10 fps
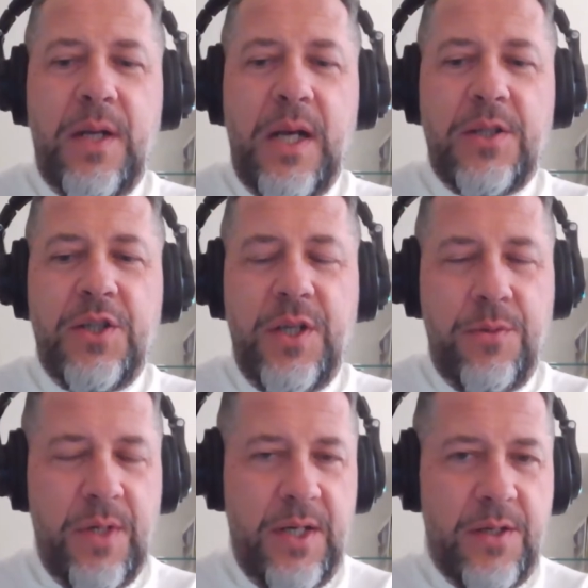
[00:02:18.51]
last
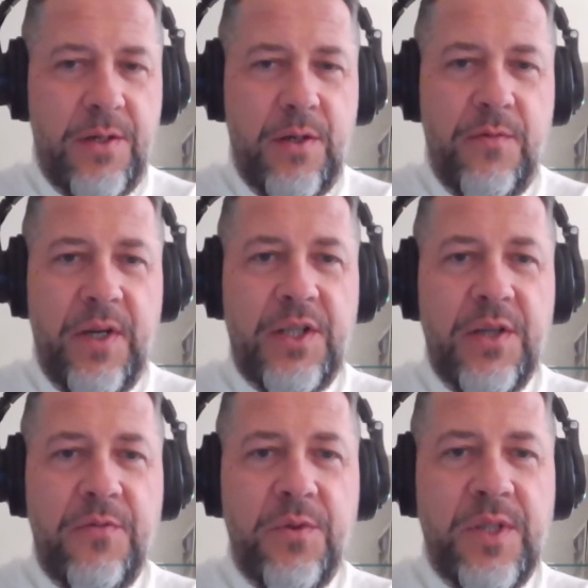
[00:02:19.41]
generation of
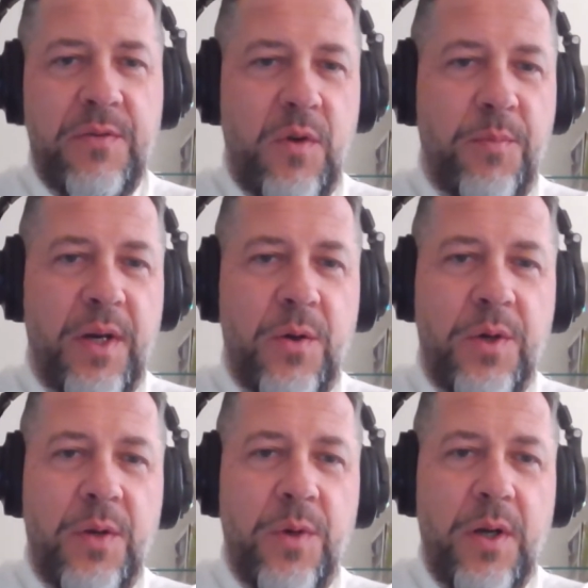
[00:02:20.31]
HFOs developed by
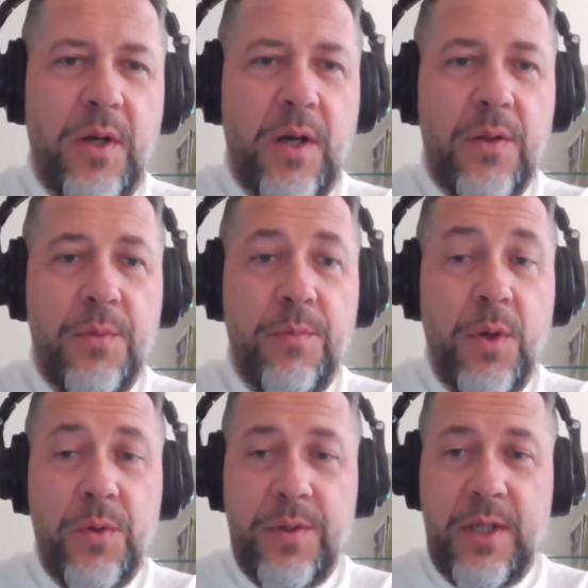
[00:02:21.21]
Honeywell are the
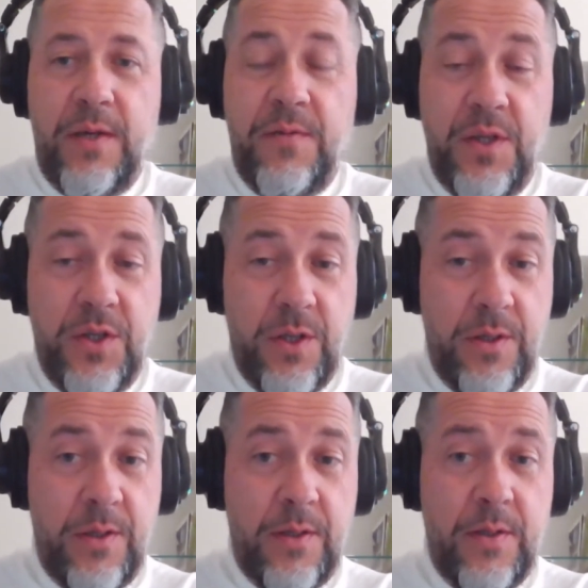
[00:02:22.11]
most efficient